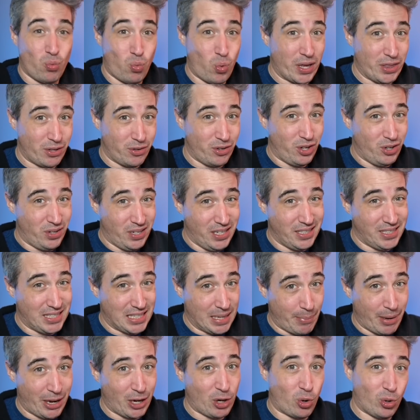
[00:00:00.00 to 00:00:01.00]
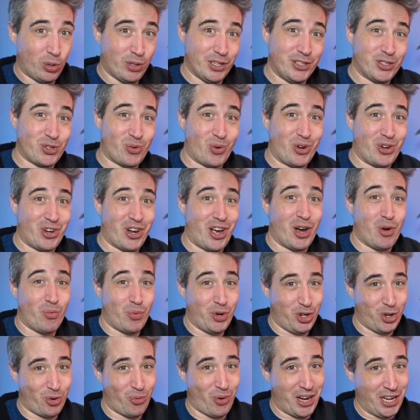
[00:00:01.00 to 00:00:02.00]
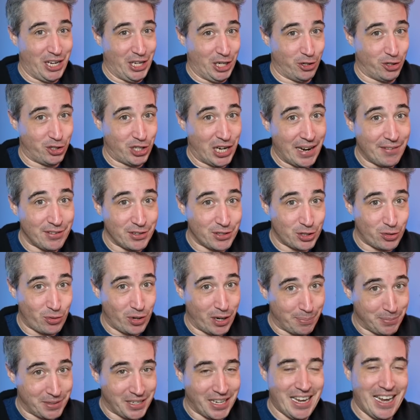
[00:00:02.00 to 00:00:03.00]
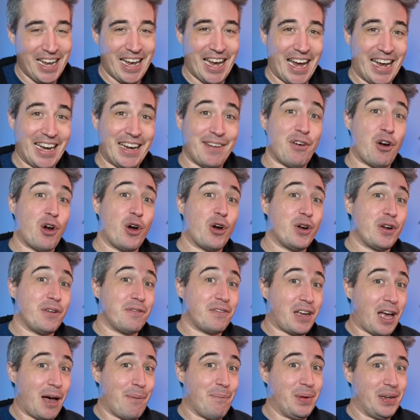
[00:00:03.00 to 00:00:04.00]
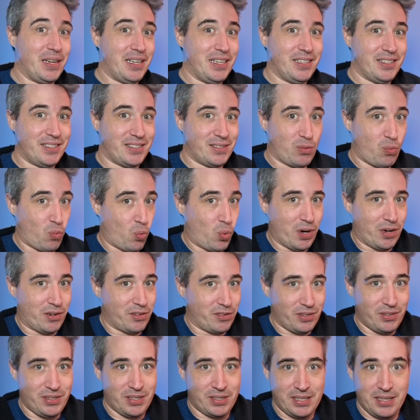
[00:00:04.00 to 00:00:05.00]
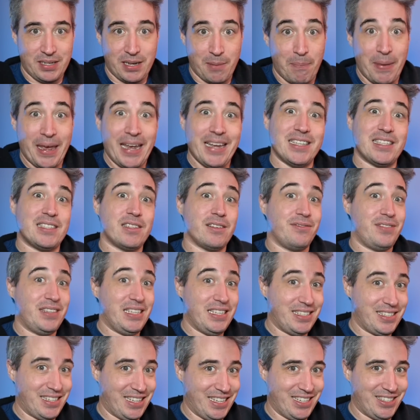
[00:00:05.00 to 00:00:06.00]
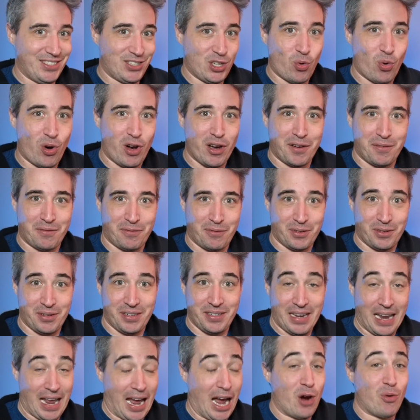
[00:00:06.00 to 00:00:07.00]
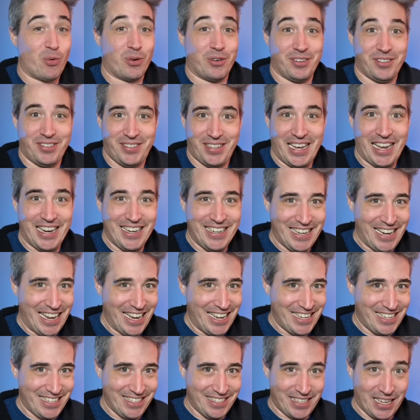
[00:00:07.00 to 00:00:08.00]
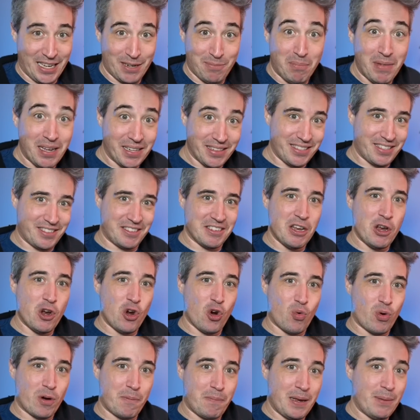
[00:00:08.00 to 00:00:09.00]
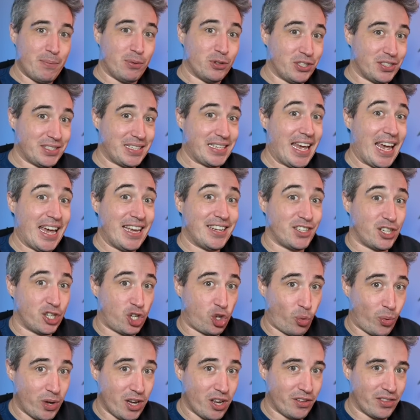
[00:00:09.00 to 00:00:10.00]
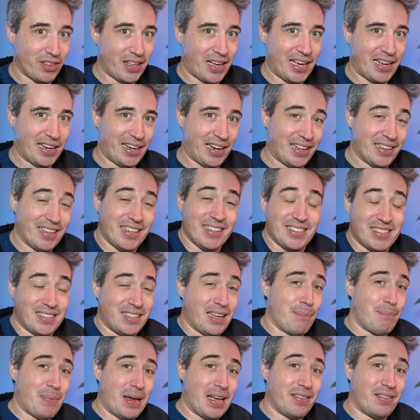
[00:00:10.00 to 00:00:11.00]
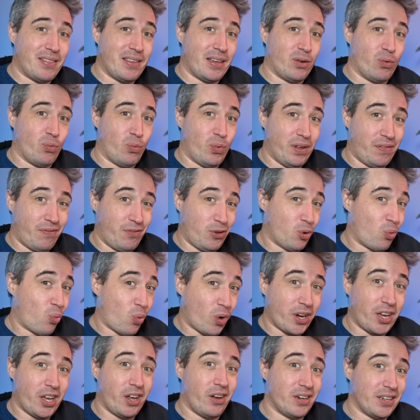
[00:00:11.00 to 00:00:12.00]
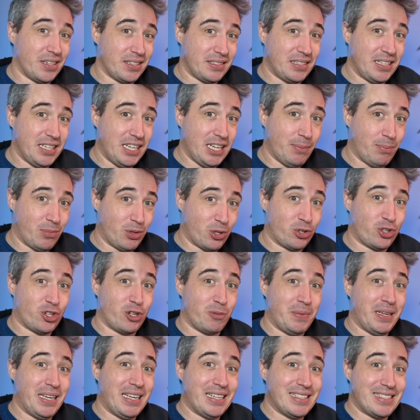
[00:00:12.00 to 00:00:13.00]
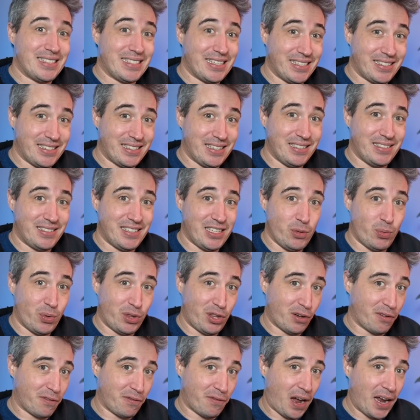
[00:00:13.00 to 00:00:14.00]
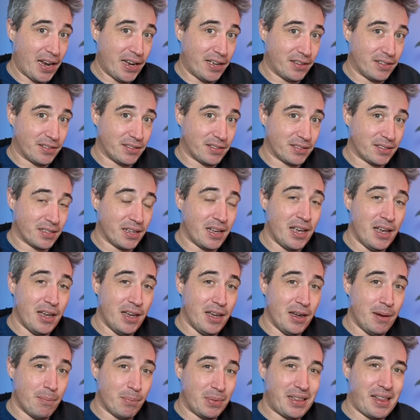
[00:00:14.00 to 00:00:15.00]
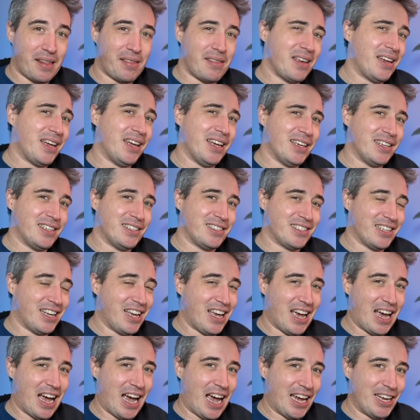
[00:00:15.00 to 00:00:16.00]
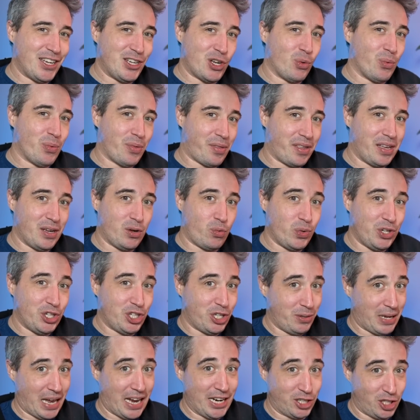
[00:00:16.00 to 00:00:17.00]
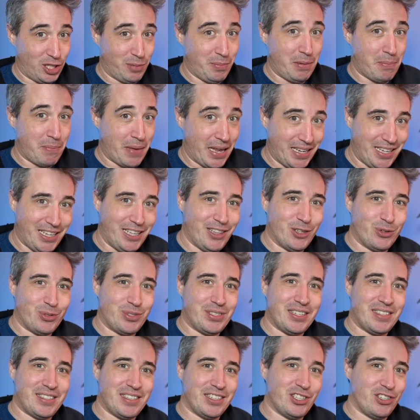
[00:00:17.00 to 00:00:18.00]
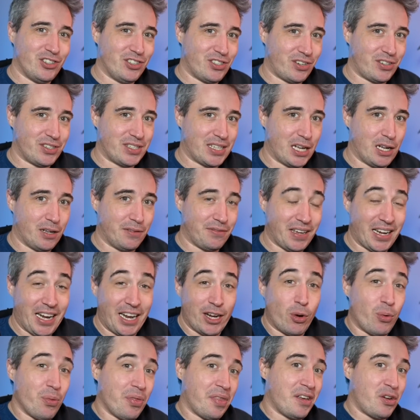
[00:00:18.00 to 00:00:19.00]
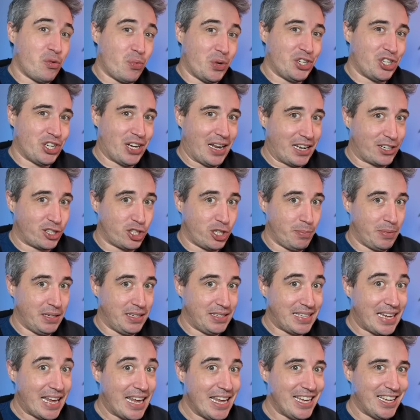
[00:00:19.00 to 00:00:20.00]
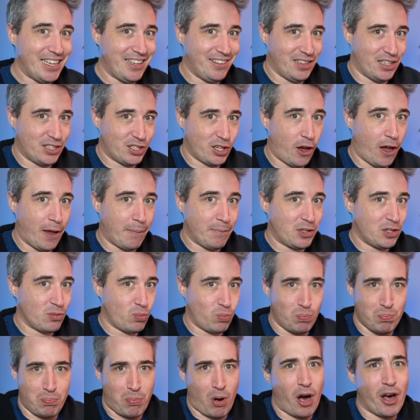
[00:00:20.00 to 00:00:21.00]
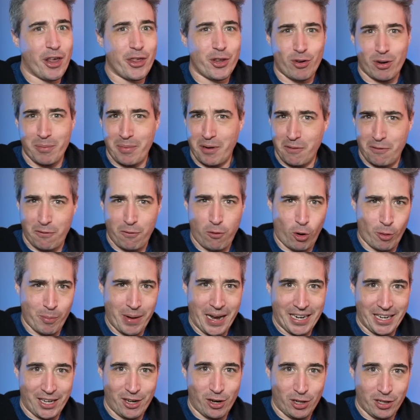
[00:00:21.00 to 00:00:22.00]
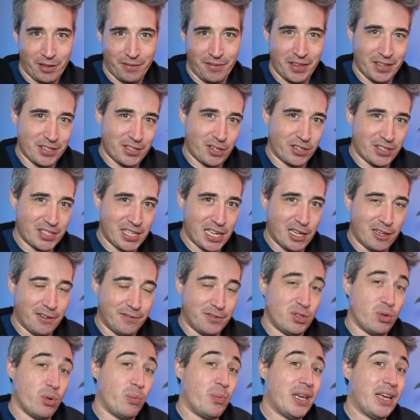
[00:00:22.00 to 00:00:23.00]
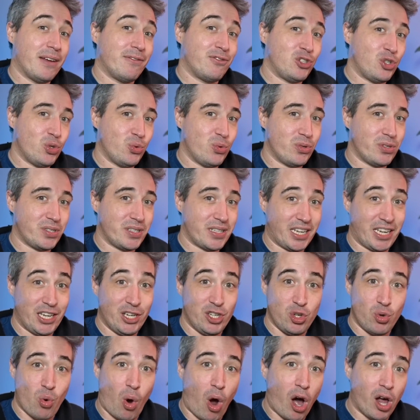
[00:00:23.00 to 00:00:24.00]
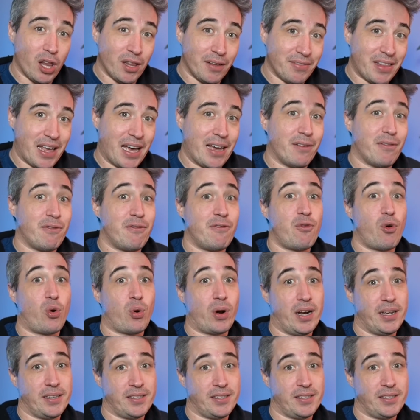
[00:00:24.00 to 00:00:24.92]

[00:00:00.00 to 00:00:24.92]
whether you need semicolons or not when you're writing your JavaScript. And I've heard of companies where these debates of these things go on for hours and days and months where people just can't agree on that. And that's a bad thing. If you're working on a team, there should be consistency with your files. But the thing is, I don't think we should actually be making those decisions ourselves, and I don't think we should actually be taking the time to bother about formatting all of this ourselves when we have tools that can do all of that for